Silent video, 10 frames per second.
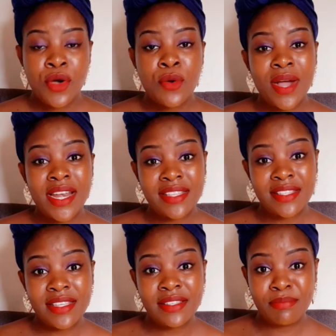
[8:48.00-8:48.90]
What does
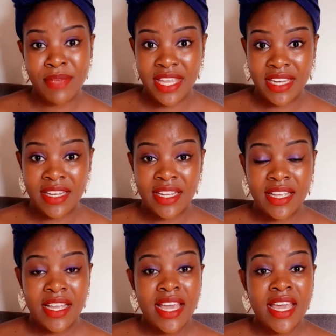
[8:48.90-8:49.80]
this mean?
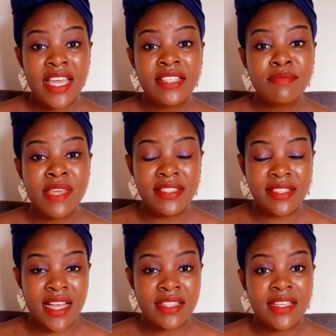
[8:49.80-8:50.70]
It means
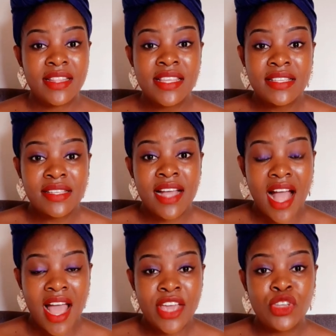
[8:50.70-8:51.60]
that this
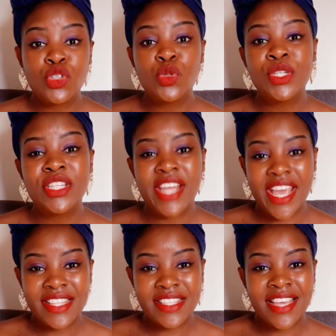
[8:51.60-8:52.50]
guy should
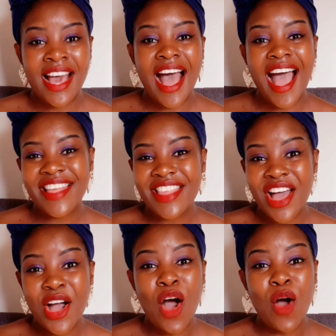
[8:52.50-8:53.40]
date
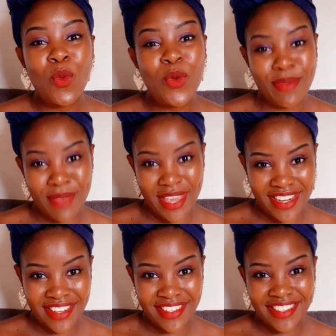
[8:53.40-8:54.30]
other
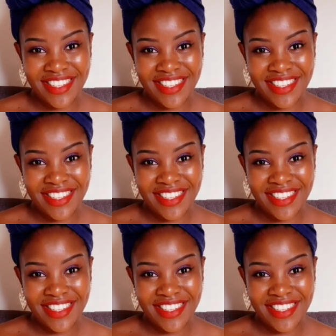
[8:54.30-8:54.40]
women.